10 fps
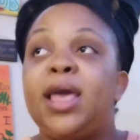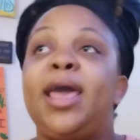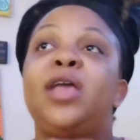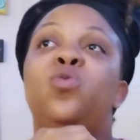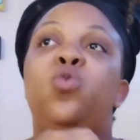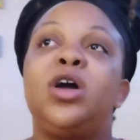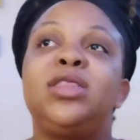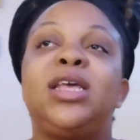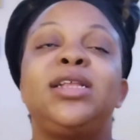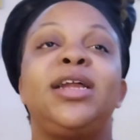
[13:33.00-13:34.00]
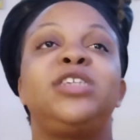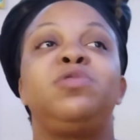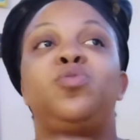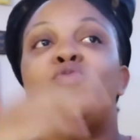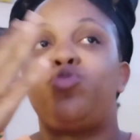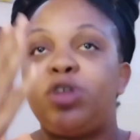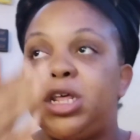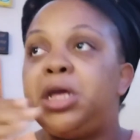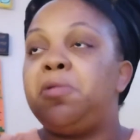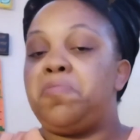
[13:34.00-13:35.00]
And one thing that has been
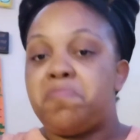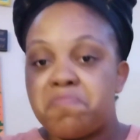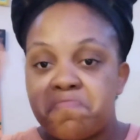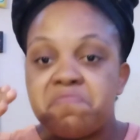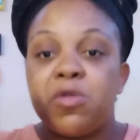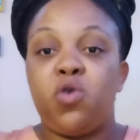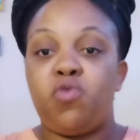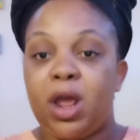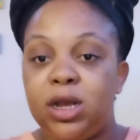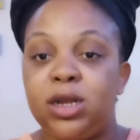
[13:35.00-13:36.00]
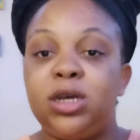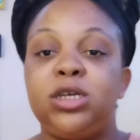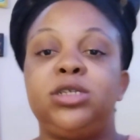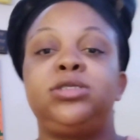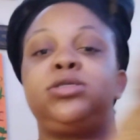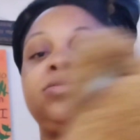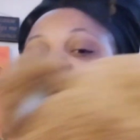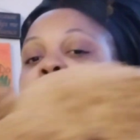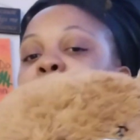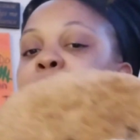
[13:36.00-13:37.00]
pretty regular is
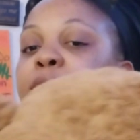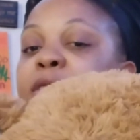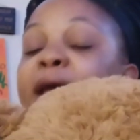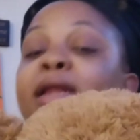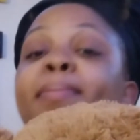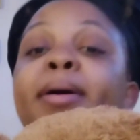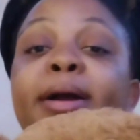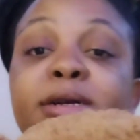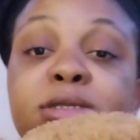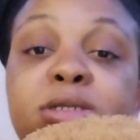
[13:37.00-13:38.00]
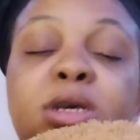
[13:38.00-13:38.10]
teddy bears.